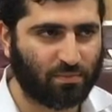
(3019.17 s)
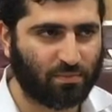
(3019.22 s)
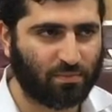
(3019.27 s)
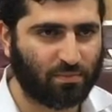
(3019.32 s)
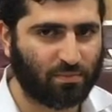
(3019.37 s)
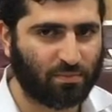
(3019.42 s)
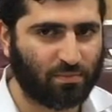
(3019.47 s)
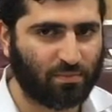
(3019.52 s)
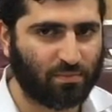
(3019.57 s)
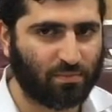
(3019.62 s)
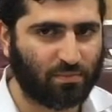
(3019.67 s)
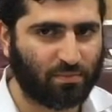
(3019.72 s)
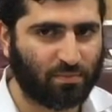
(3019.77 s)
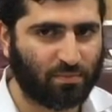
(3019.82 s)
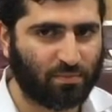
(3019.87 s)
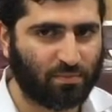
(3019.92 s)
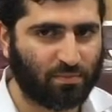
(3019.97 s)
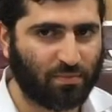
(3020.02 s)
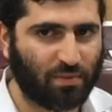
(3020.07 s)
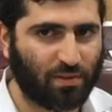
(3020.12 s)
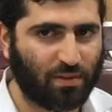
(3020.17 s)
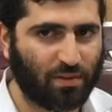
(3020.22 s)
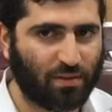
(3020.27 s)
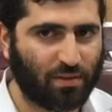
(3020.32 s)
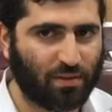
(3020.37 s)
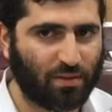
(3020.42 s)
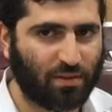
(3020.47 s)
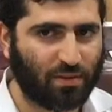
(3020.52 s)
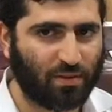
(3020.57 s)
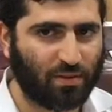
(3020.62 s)
Just read
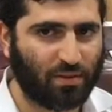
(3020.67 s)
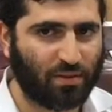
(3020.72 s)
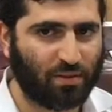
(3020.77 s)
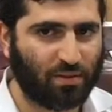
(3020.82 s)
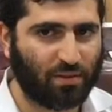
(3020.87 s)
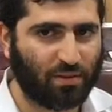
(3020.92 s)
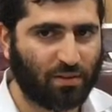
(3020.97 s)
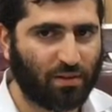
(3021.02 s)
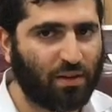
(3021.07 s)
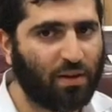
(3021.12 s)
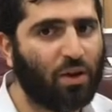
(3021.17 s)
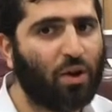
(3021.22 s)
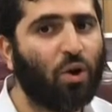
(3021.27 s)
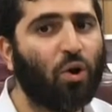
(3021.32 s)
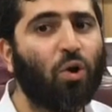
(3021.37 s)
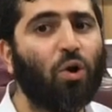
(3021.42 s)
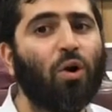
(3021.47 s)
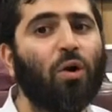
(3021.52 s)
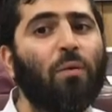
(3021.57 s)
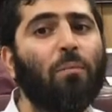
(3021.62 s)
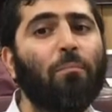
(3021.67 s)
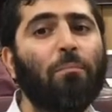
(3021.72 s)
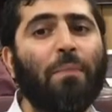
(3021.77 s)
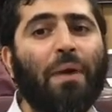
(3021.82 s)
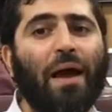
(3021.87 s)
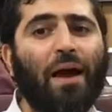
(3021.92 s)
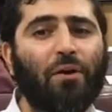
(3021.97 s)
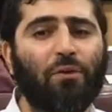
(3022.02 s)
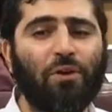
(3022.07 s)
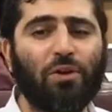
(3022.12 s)
it.
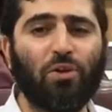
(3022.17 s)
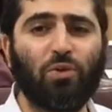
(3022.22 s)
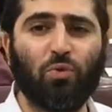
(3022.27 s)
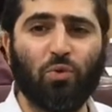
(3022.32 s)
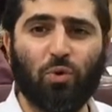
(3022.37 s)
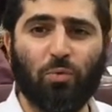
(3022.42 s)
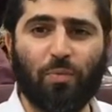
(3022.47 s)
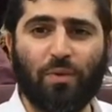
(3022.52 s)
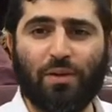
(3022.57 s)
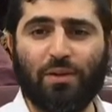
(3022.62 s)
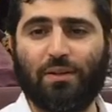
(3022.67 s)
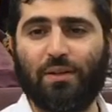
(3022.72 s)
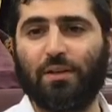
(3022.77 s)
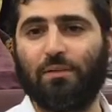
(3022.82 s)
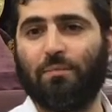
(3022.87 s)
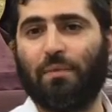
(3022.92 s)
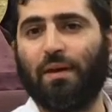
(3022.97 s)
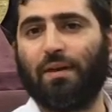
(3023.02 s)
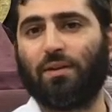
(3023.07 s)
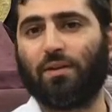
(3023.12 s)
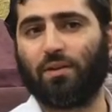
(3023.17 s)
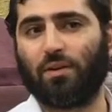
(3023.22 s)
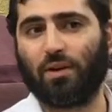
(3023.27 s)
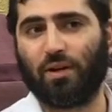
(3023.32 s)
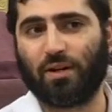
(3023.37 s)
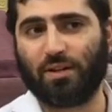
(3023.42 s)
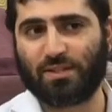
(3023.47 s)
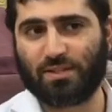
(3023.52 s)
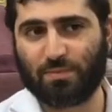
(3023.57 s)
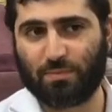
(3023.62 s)
Married women could make their
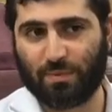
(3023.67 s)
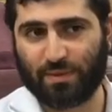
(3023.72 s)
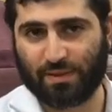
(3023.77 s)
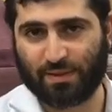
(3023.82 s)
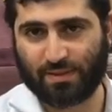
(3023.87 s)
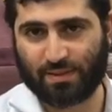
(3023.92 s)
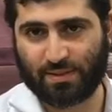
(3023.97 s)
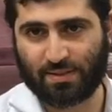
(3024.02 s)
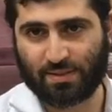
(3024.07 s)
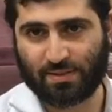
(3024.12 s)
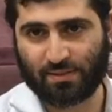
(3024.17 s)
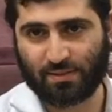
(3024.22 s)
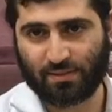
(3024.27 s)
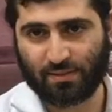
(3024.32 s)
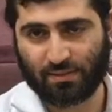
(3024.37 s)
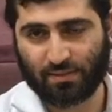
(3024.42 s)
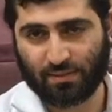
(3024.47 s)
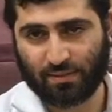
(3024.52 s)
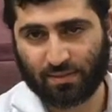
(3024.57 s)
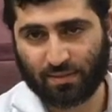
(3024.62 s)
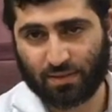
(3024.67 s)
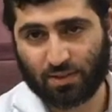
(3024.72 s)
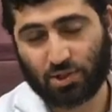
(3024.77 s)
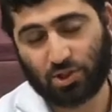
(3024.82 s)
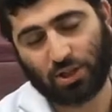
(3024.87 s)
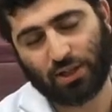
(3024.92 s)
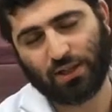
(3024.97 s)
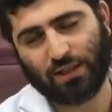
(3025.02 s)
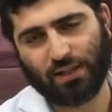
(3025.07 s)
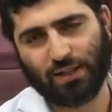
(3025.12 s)
husbands
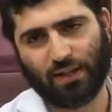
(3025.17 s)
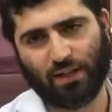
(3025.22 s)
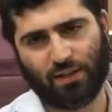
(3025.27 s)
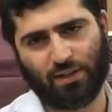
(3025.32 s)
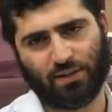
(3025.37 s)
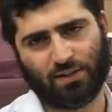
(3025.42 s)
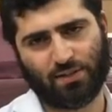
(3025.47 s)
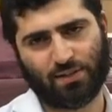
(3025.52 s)
shaliachs.